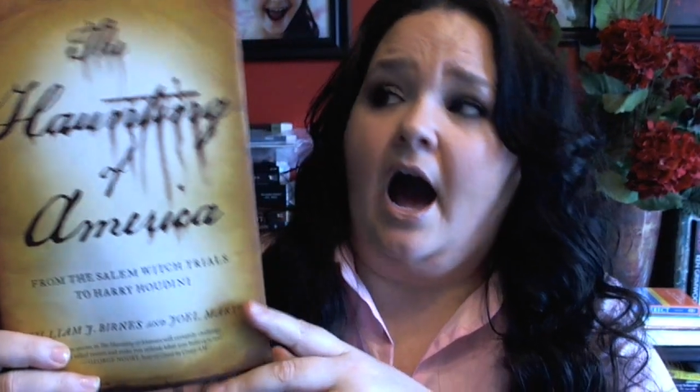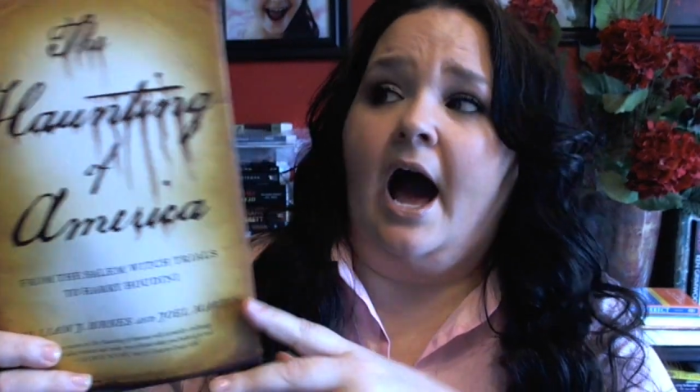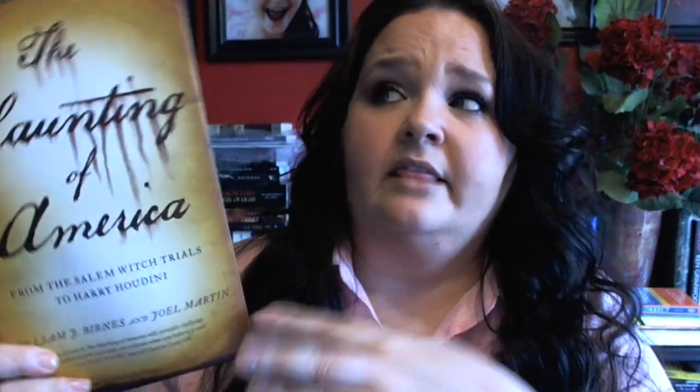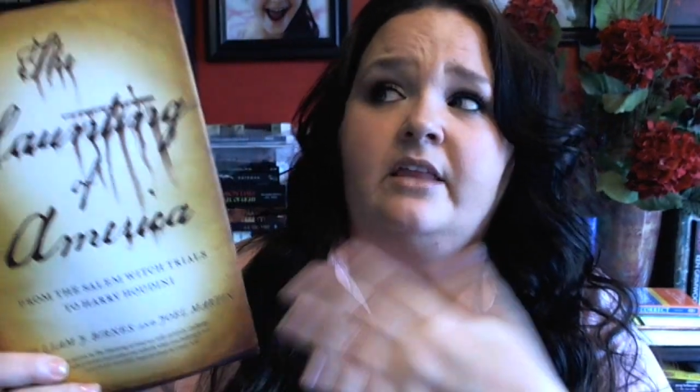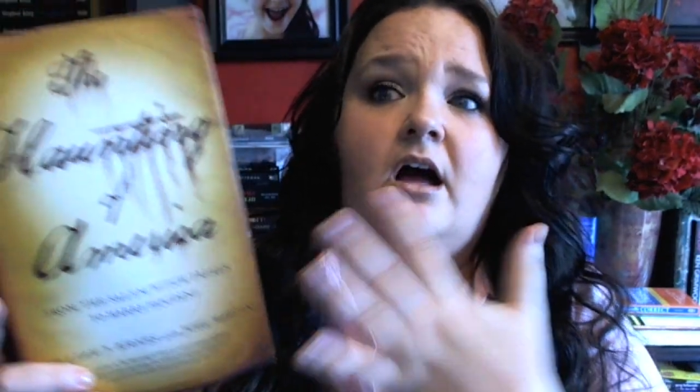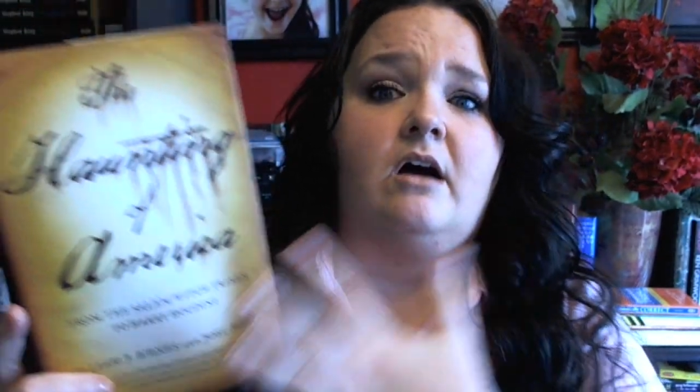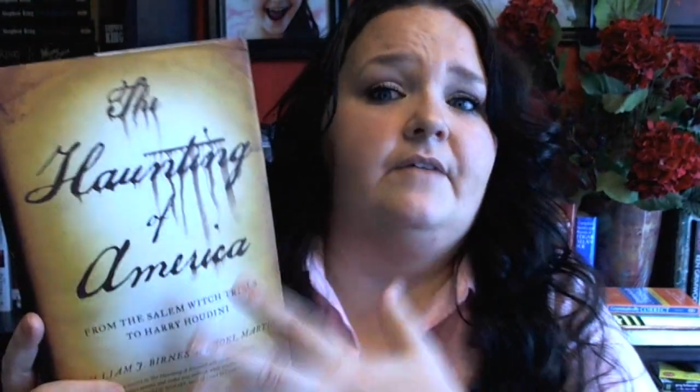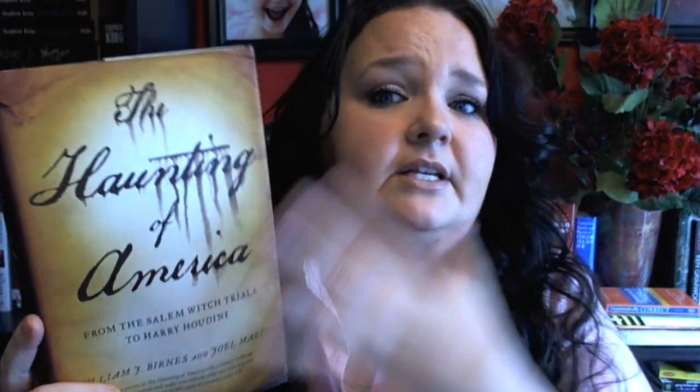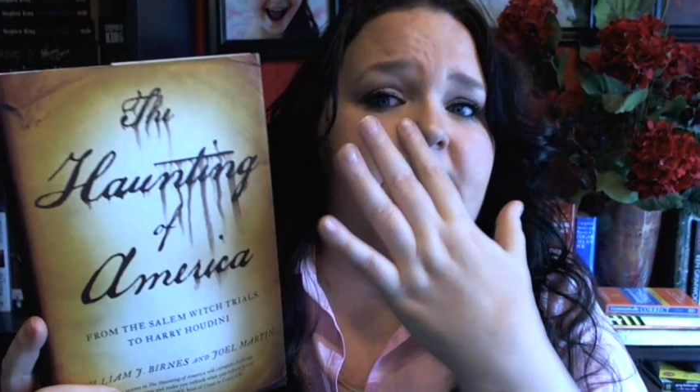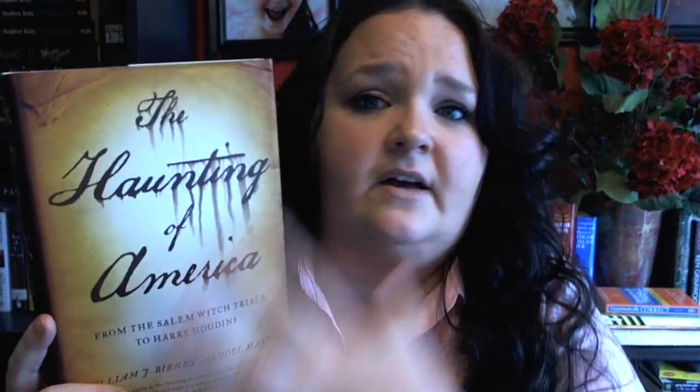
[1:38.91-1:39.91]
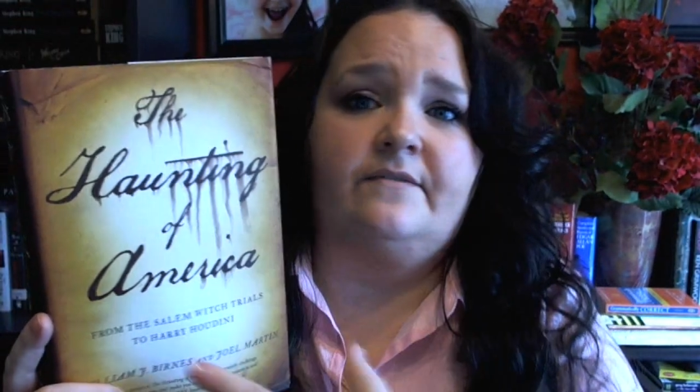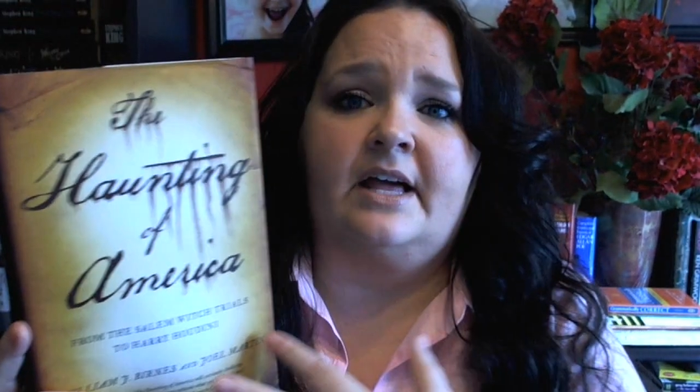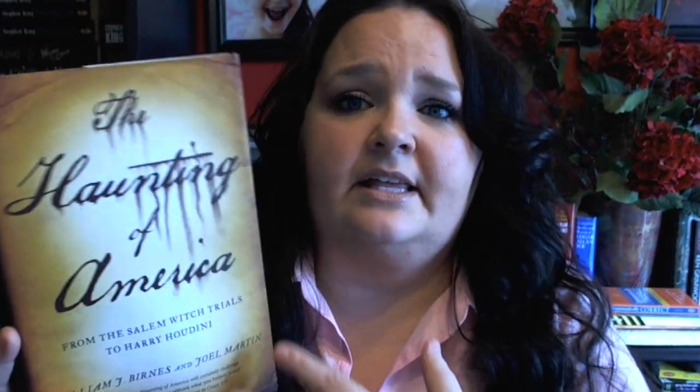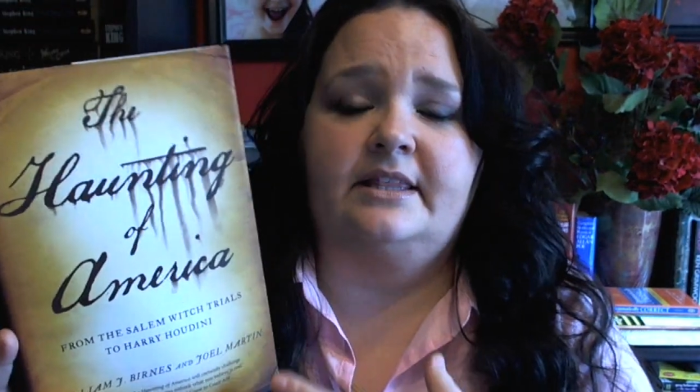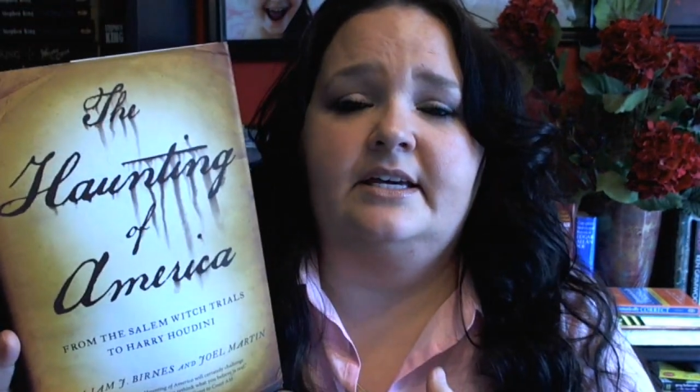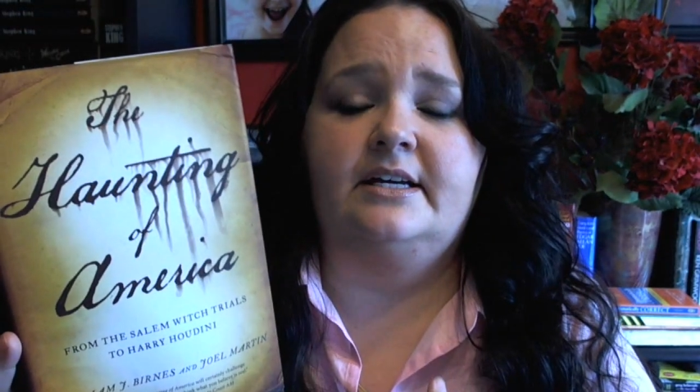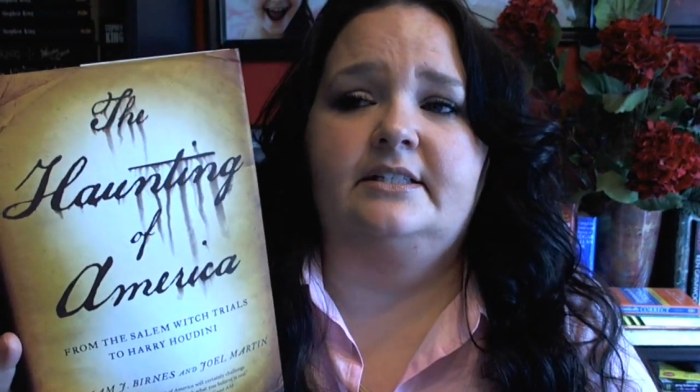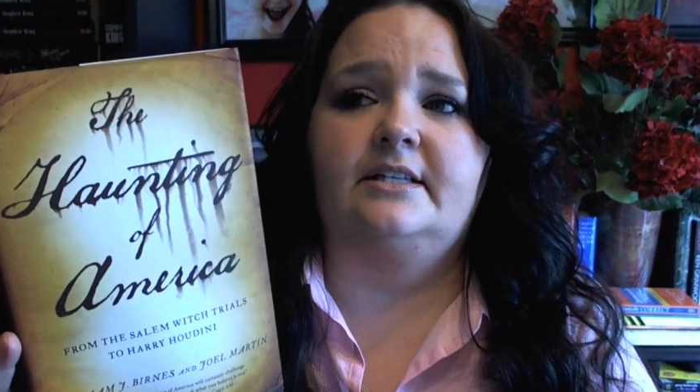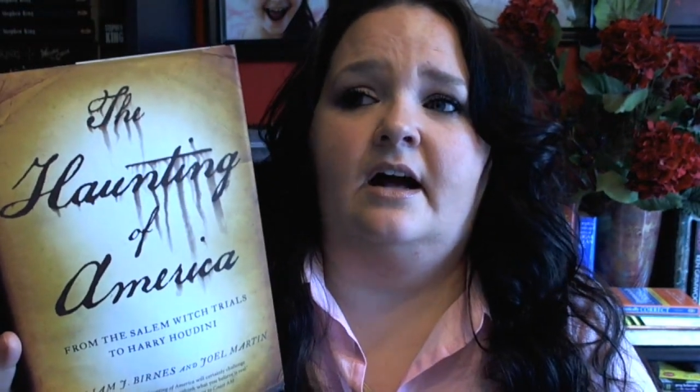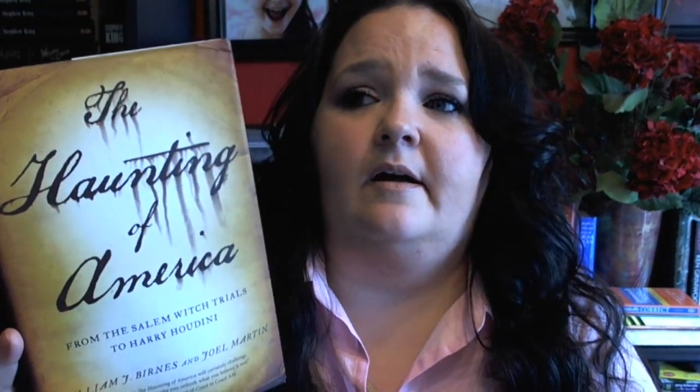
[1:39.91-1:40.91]
I love stuff like
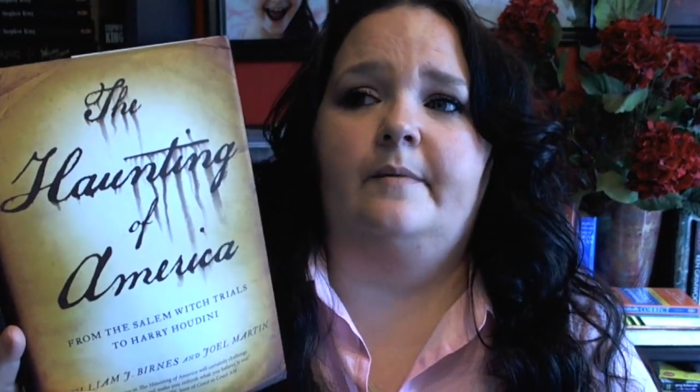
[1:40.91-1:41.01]
this.